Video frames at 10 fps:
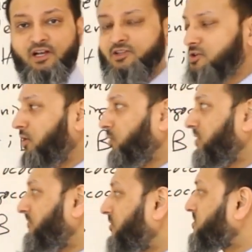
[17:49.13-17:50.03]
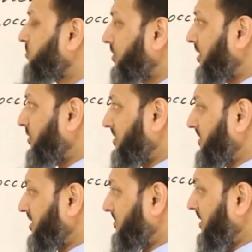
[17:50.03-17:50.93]
So the first point I want to
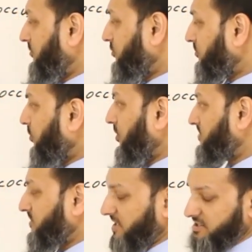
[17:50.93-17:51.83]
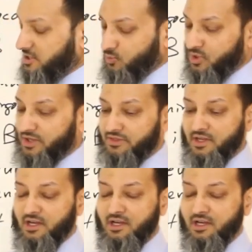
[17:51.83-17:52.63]
make about newborns presenting with